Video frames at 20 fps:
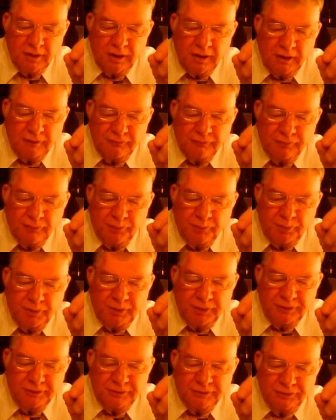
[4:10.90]
and for
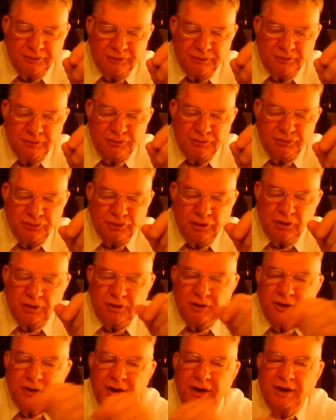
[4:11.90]
peace
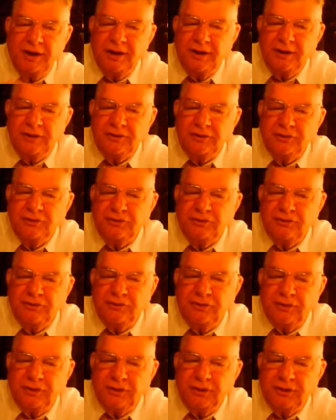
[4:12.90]
shall I add
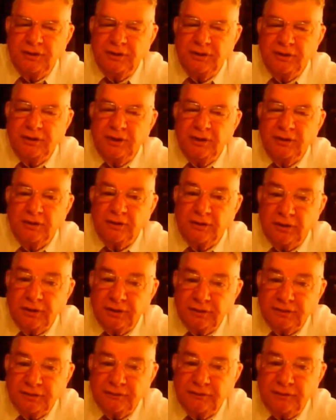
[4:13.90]
to thee.
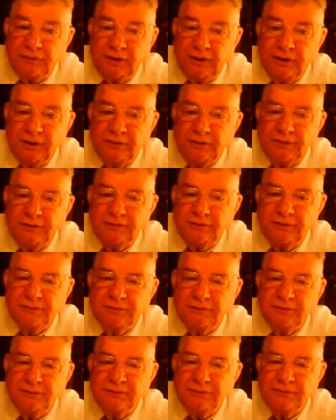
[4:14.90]
Length of days,
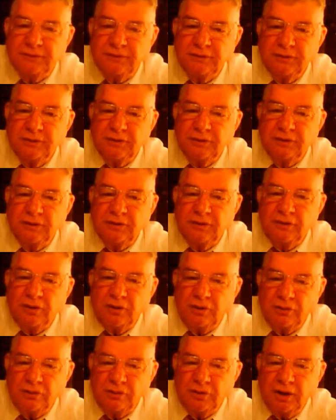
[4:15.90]

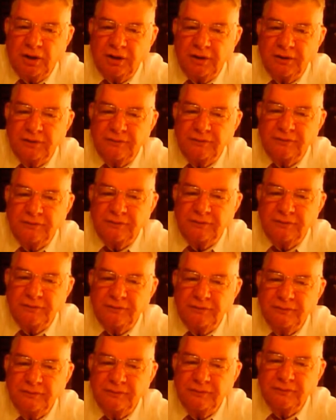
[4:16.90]
long life,
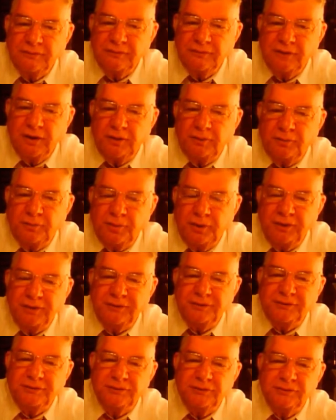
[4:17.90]
and
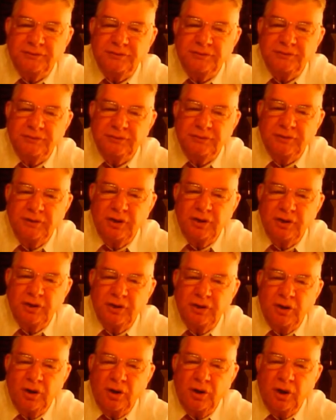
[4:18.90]
peace.
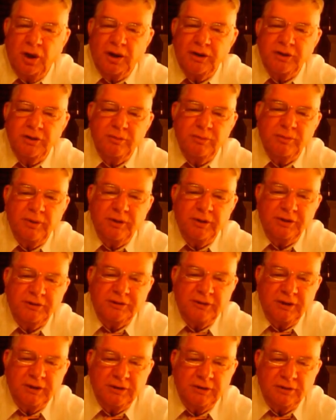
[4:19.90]
How do you make a
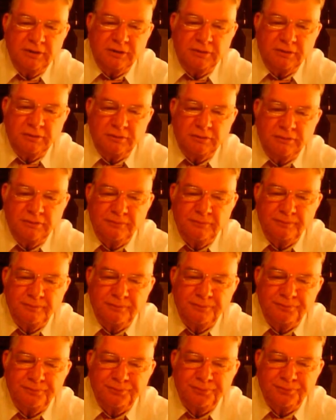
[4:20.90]
day long?
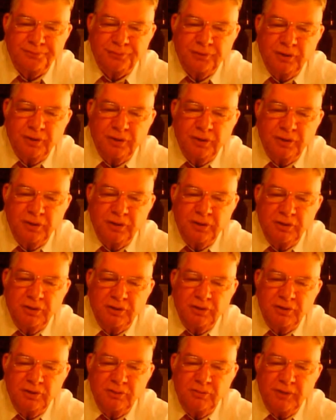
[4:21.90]

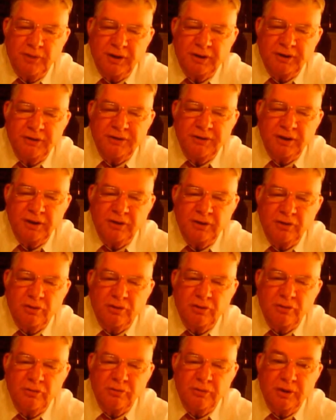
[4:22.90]
Do you make a day
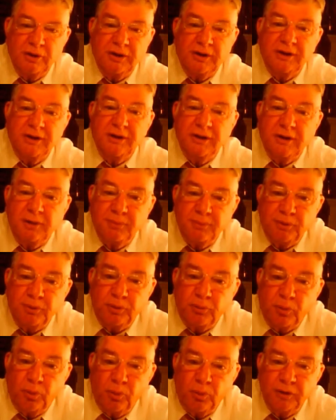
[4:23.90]
long by getting up in
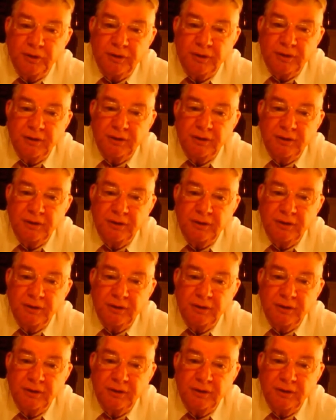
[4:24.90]
the morning?